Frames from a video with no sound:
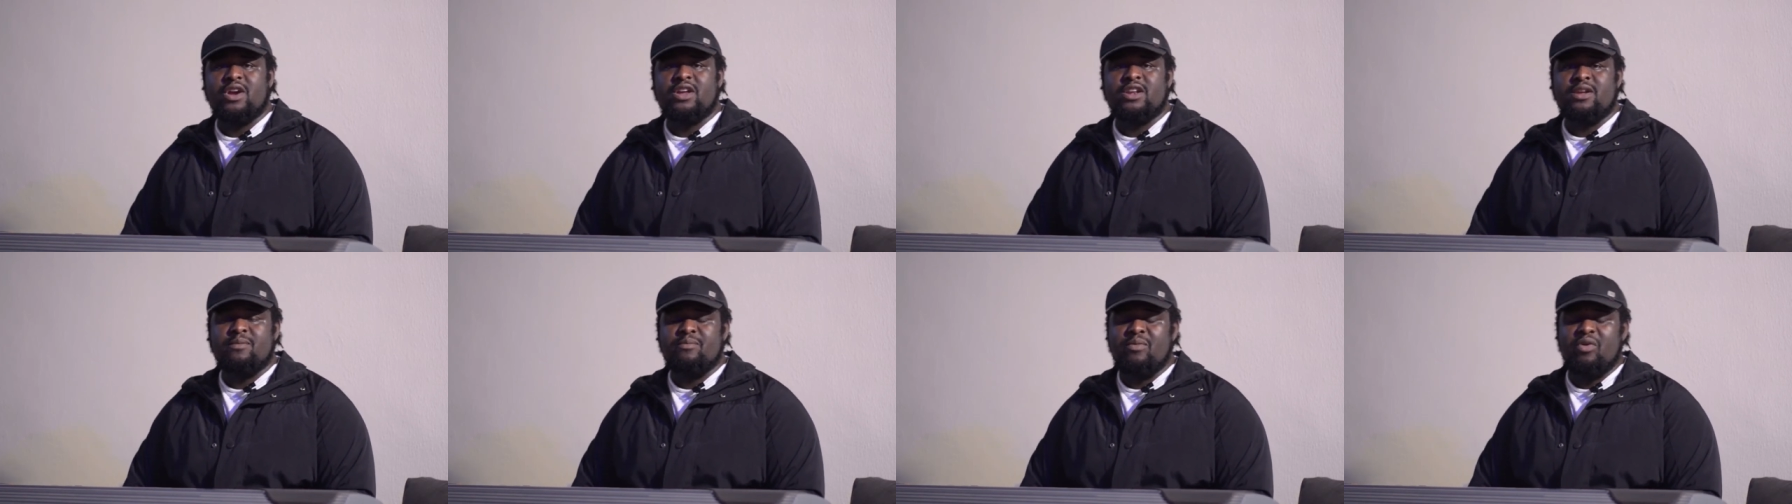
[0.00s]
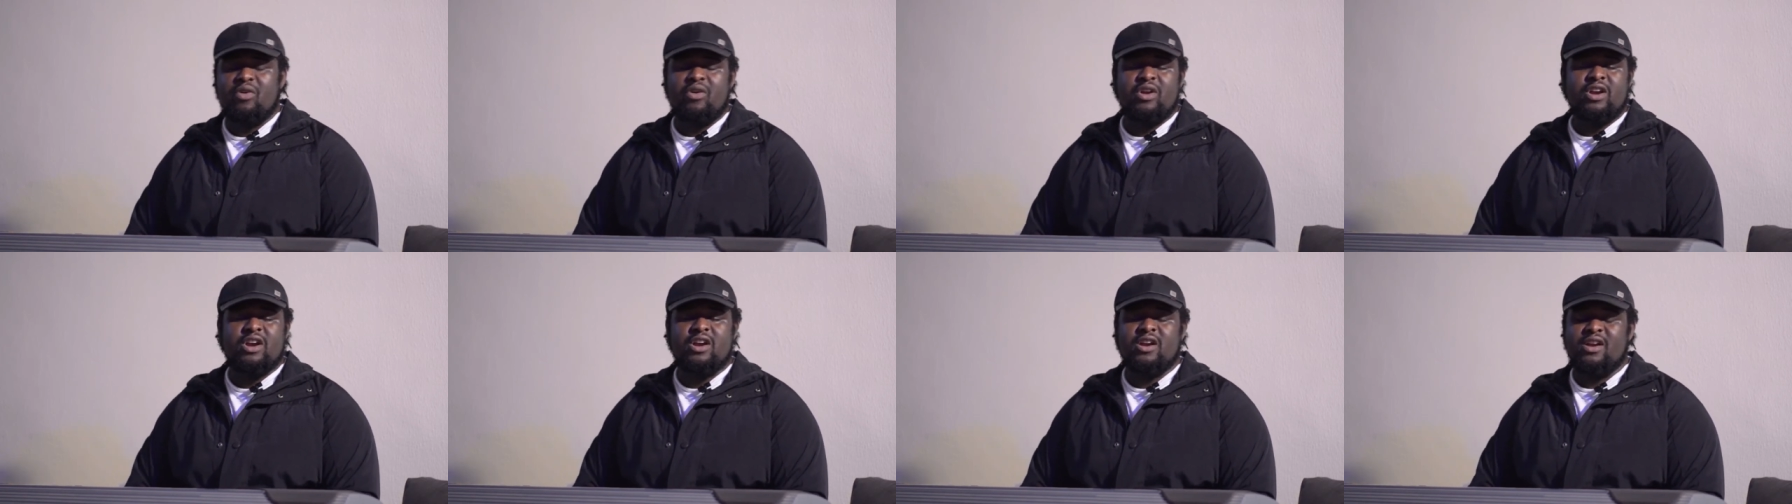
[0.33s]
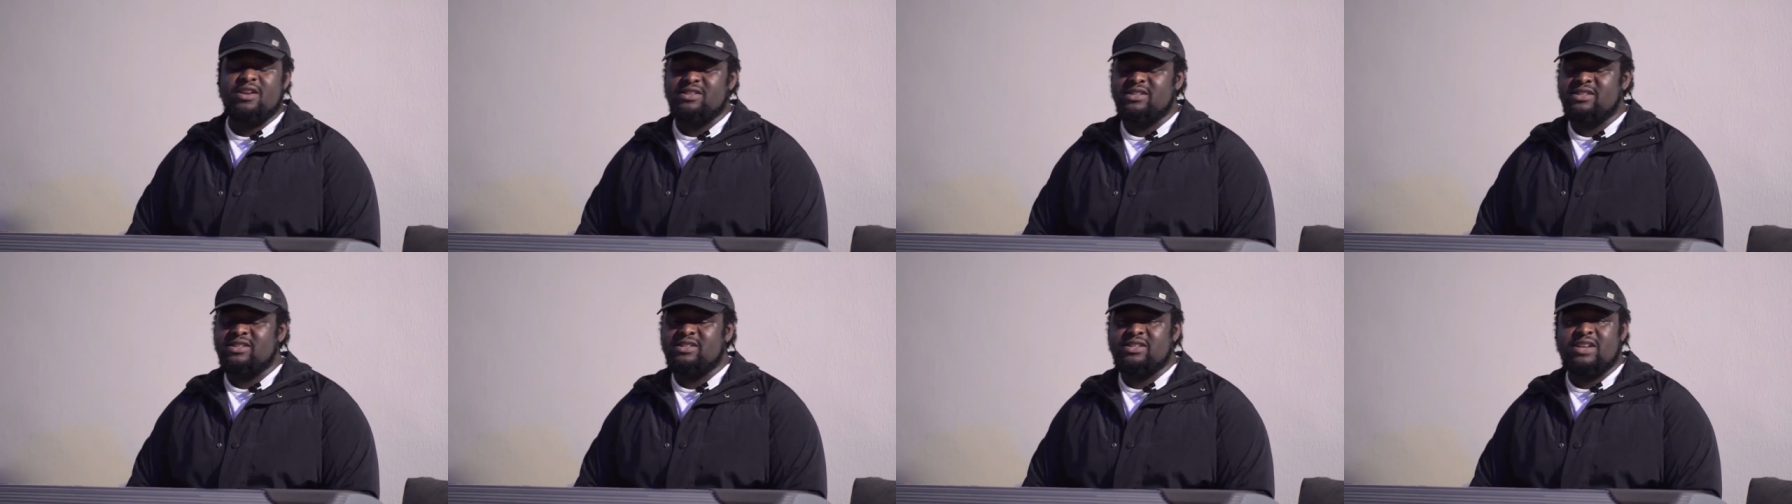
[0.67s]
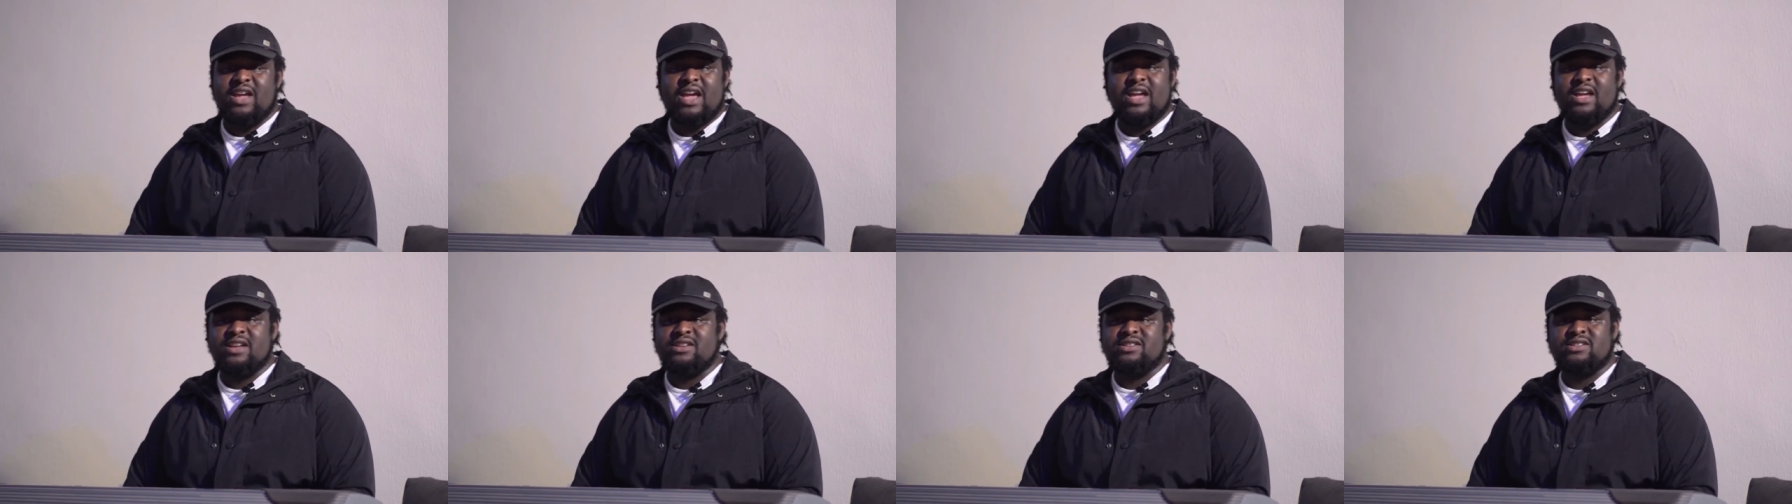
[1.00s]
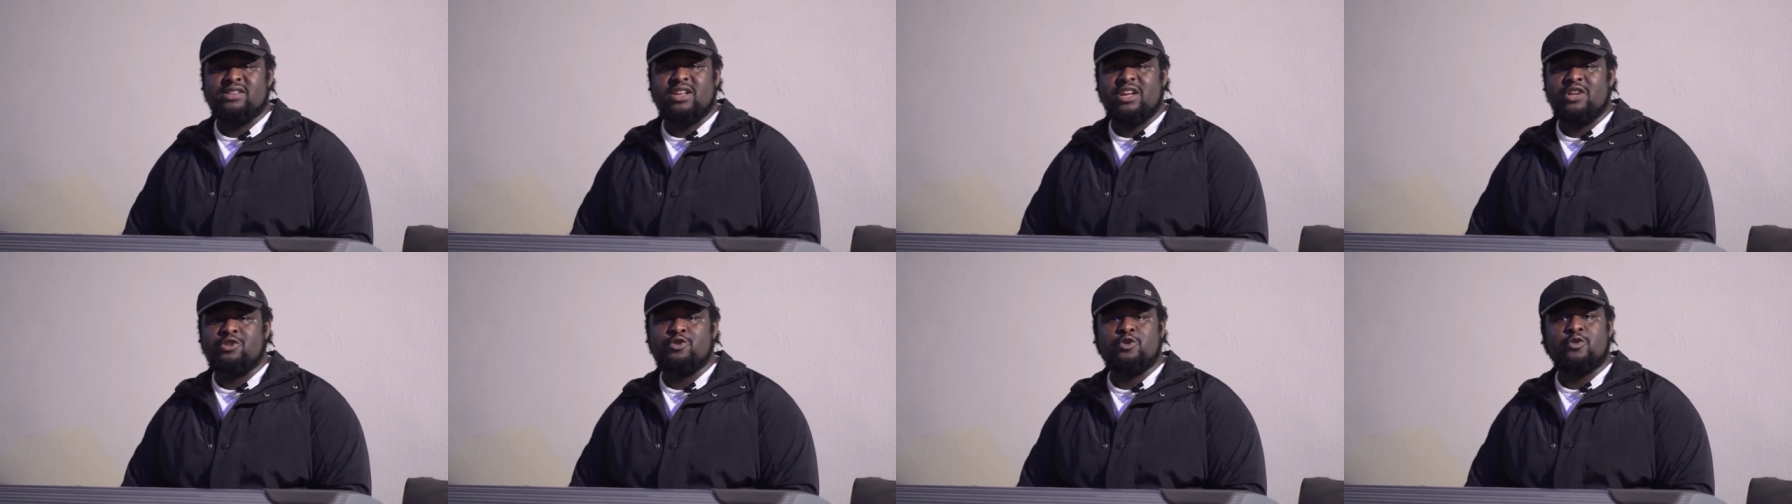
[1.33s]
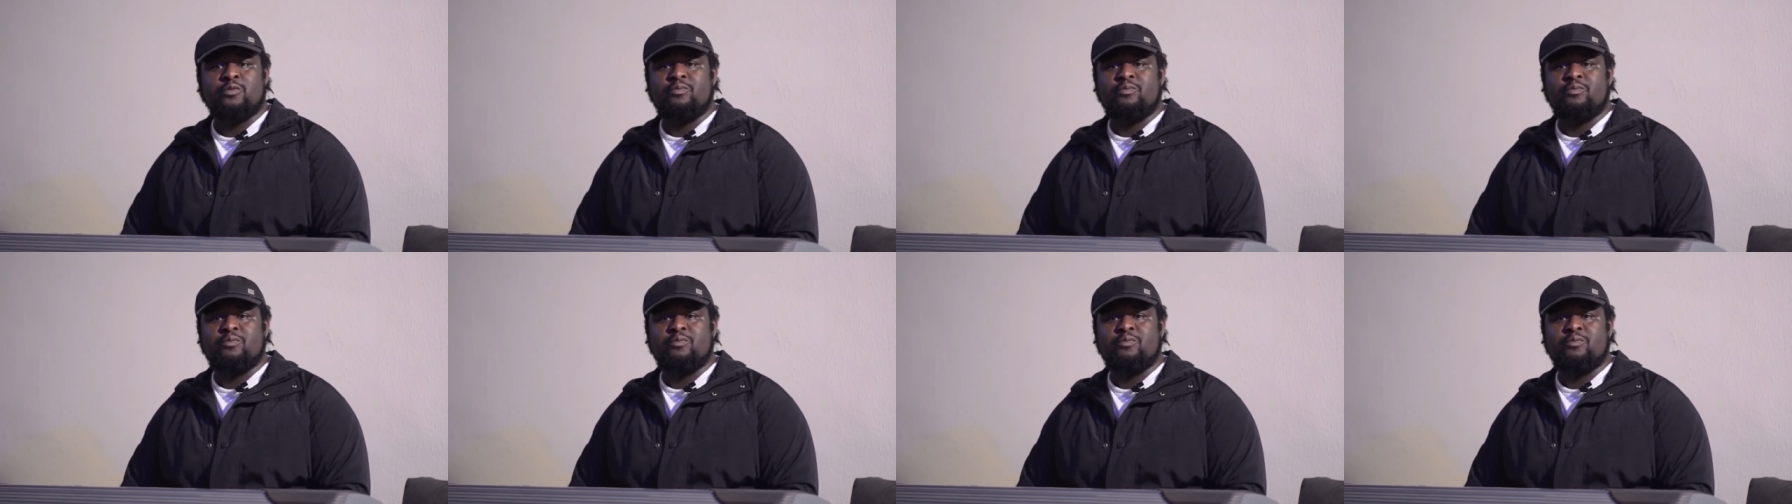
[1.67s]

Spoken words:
and America is in dire state.